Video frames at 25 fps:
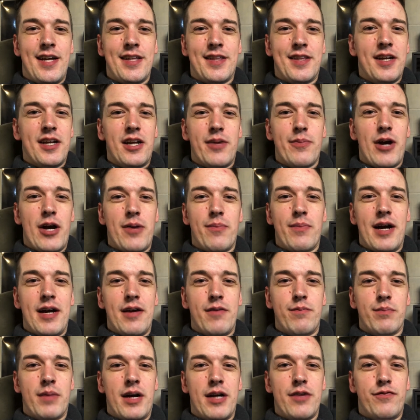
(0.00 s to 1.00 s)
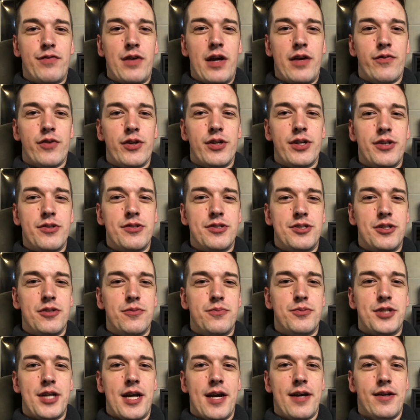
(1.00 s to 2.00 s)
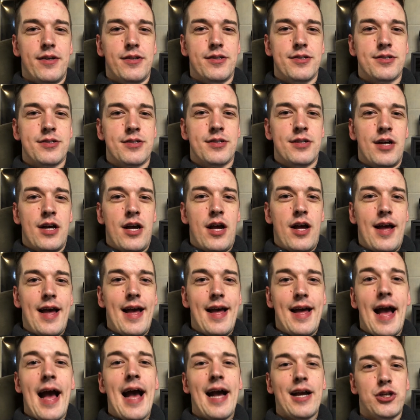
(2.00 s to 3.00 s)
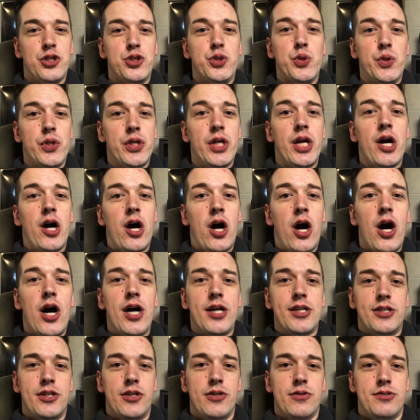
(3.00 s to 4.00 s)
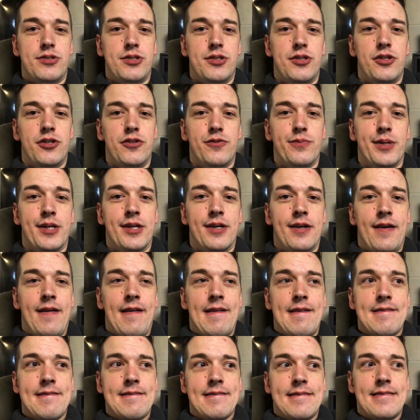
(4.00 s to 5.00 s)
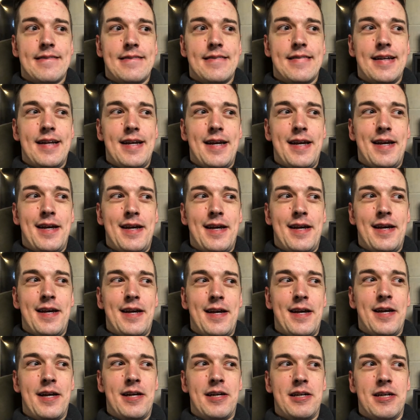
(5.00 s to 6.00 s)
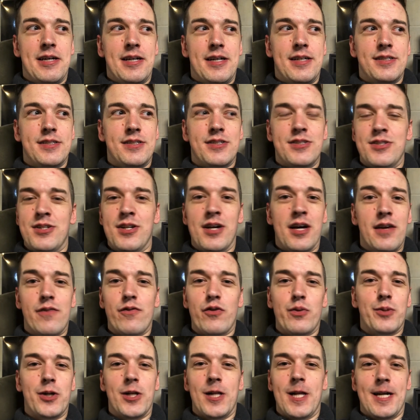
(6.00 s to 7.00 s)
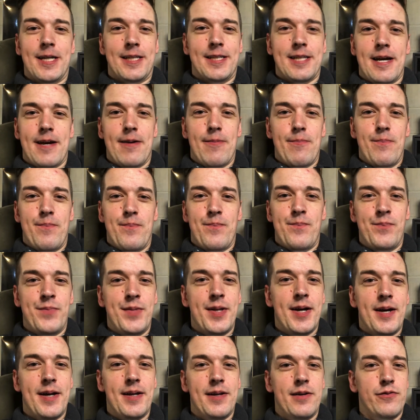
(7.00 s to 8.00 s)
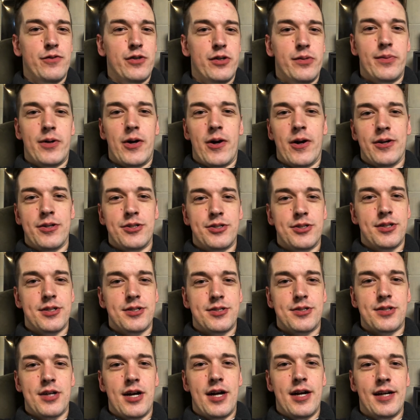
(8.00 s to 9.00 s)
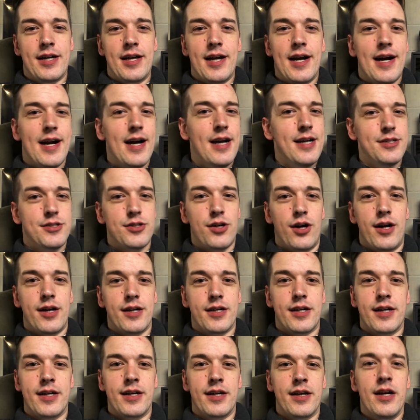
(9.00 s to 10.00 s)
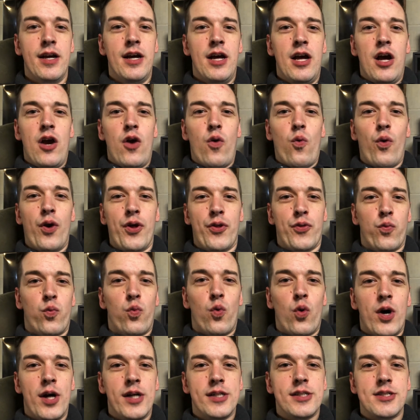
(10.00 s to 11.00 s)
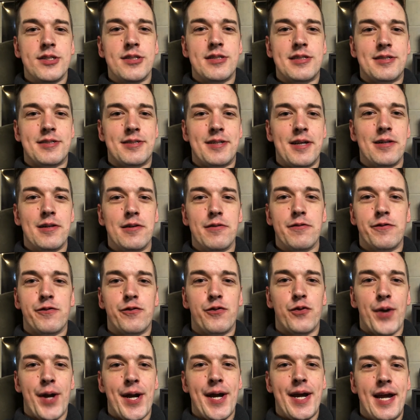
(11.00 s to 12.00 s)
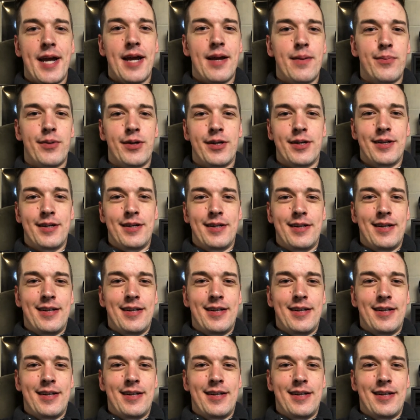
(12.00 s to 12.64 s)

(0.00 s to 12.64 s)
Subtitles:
think about my favorite YouTube channels actually on YouTube. And none of them are like that. None of them are just a guy talking with one still frame